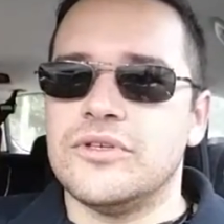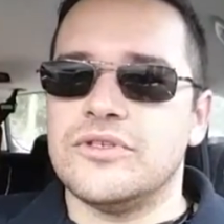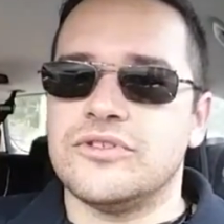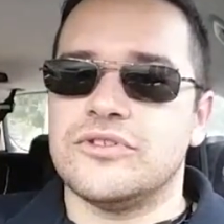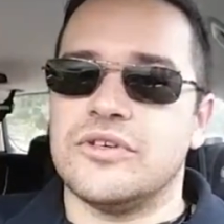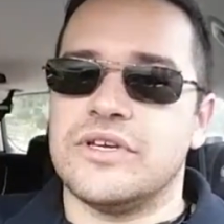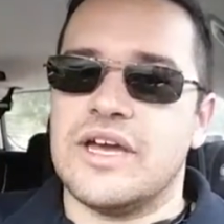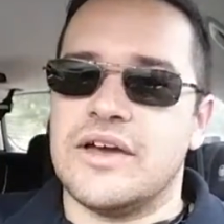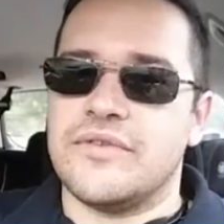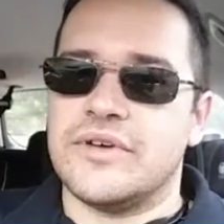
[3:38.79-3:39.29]

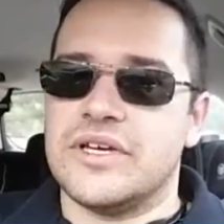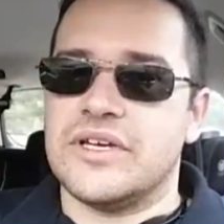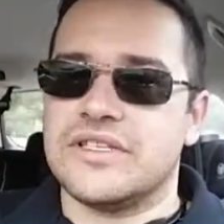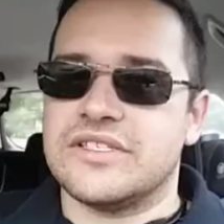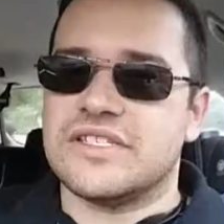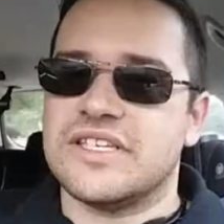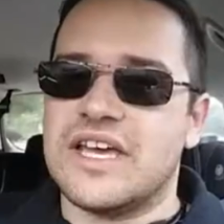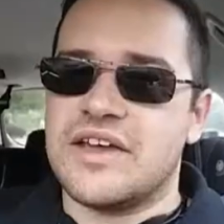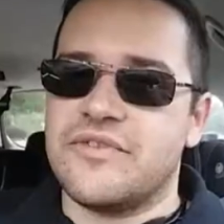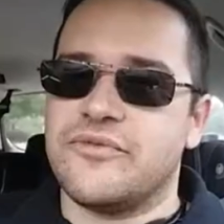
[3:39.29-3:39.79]
so you have a, a
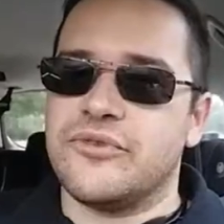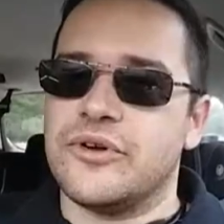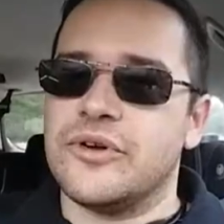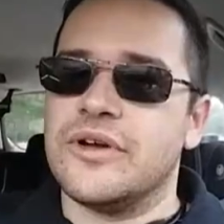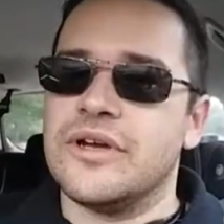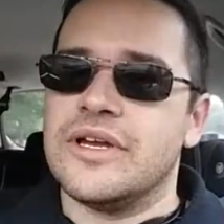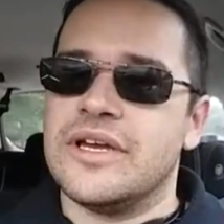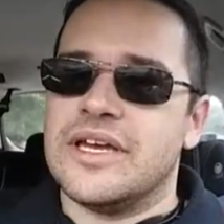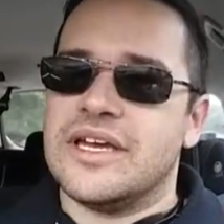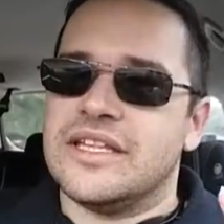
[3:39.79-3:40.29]
cipher,
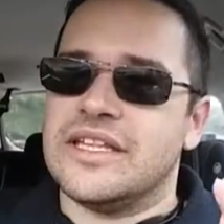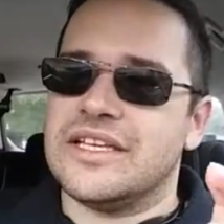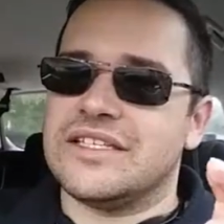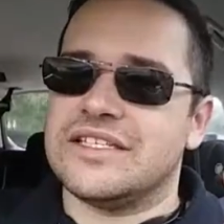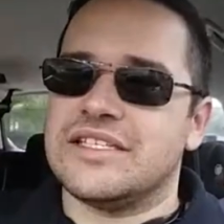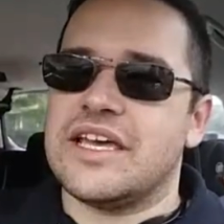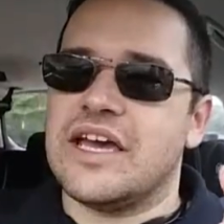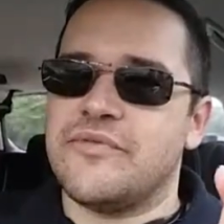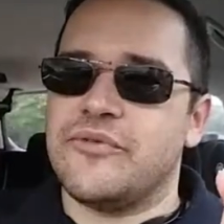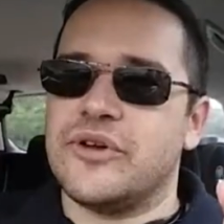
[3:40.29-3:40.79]
and that
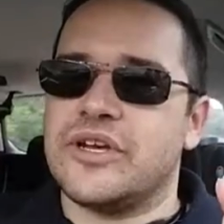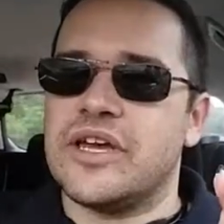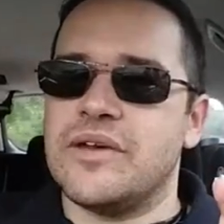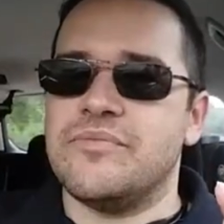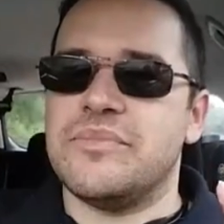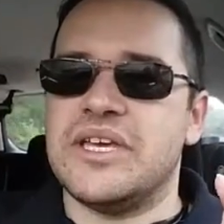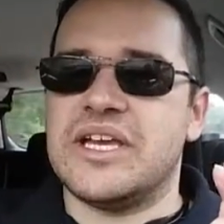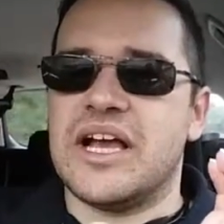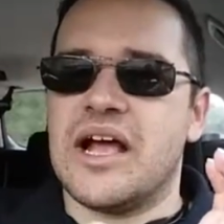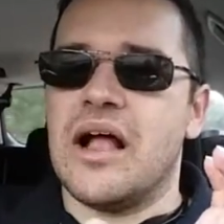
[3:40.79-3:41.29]
cipher can
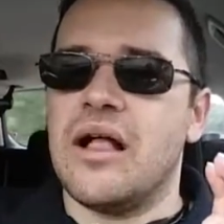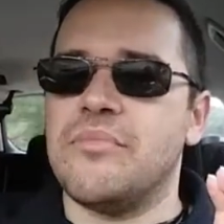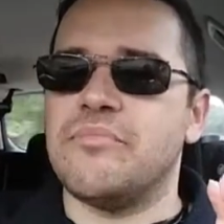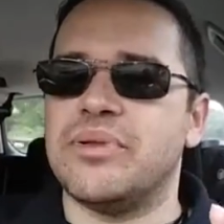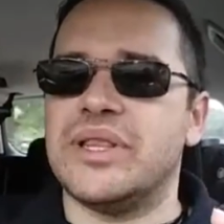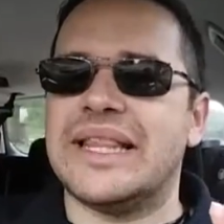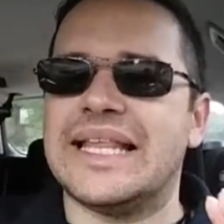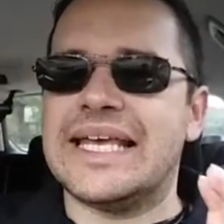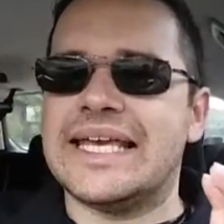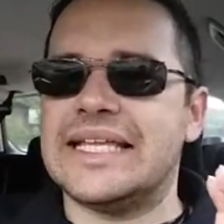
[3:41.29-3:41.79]
be
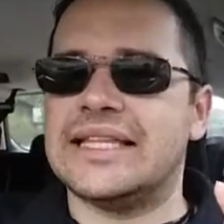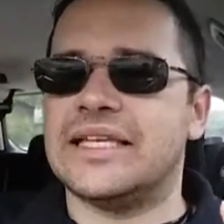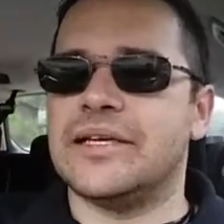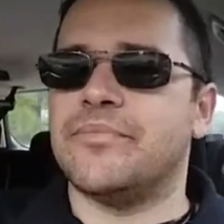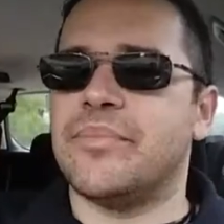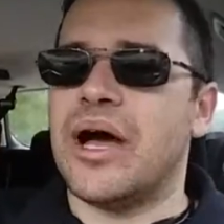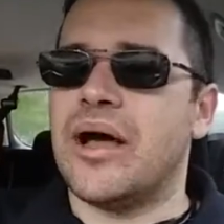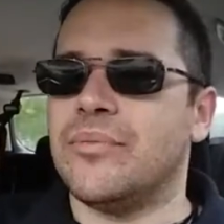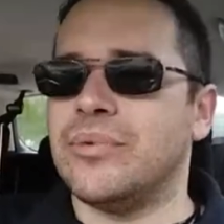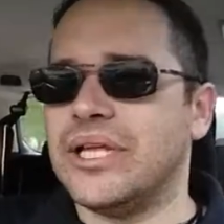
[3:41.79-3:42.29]
completely
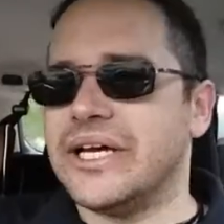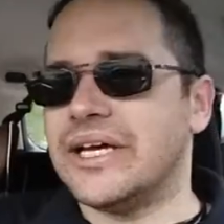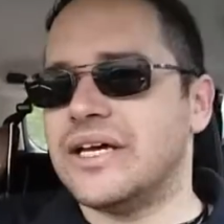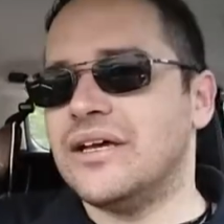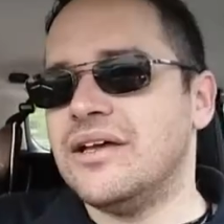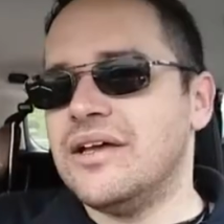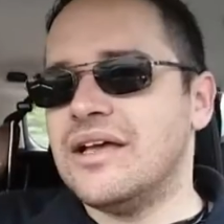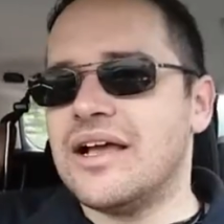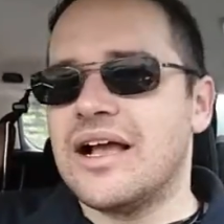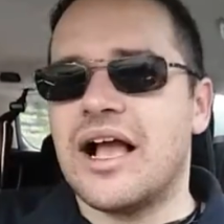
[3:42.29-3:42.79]
public,
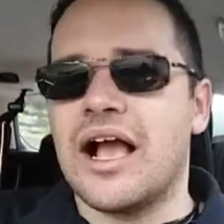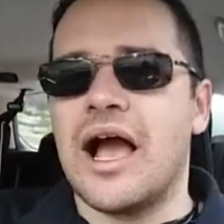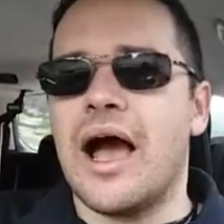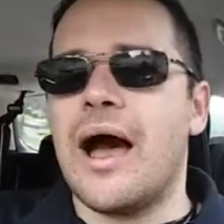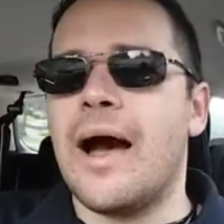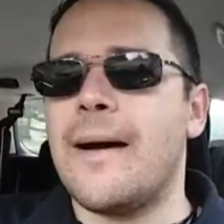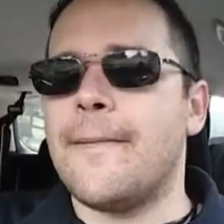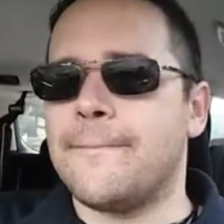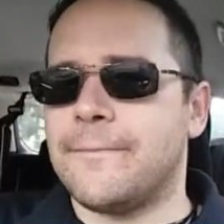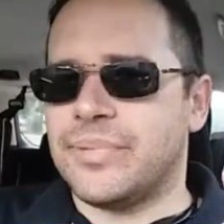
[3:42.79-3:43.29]

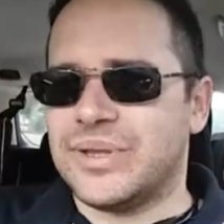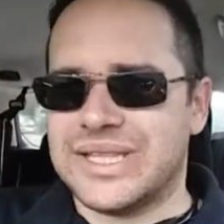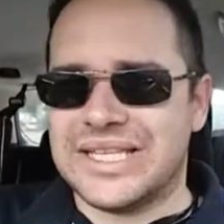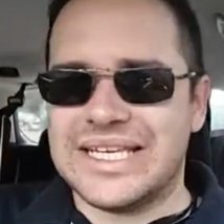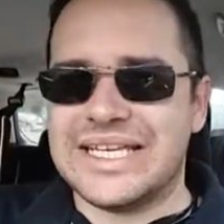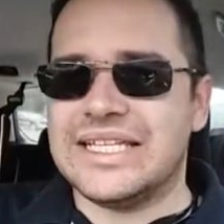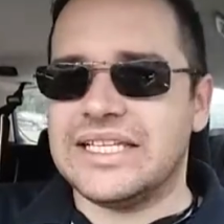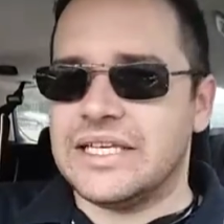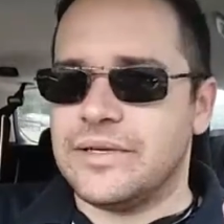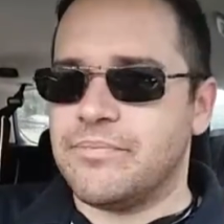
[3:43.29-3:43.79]

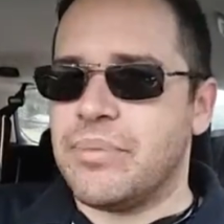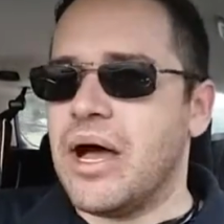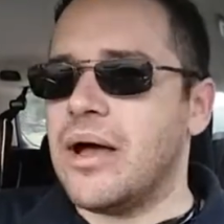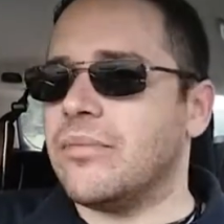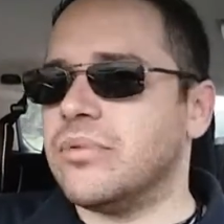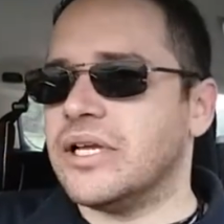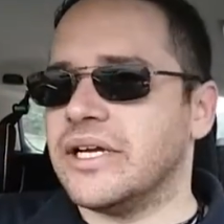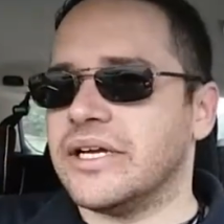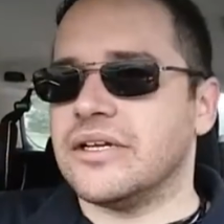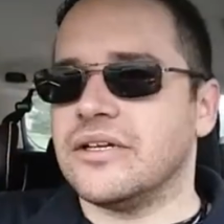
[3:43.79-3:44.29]
completely
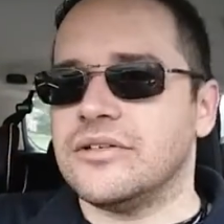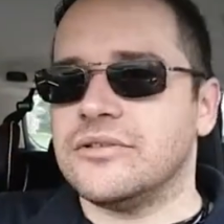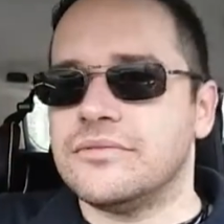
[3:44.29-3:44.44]
public,